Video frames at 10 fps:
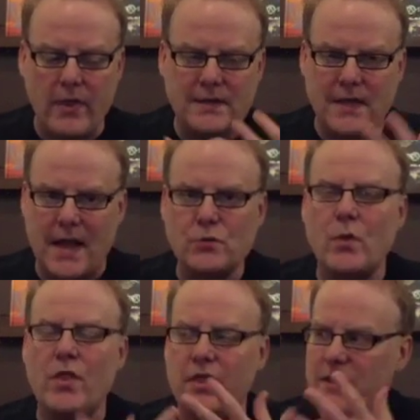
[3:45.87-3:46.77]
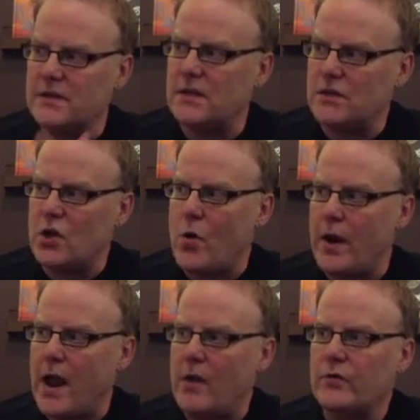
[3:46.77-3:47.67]
that's what this is
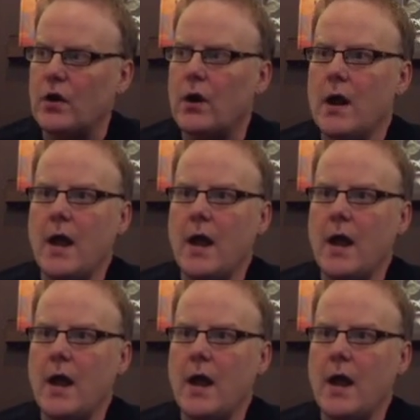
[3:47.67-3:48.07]
going after.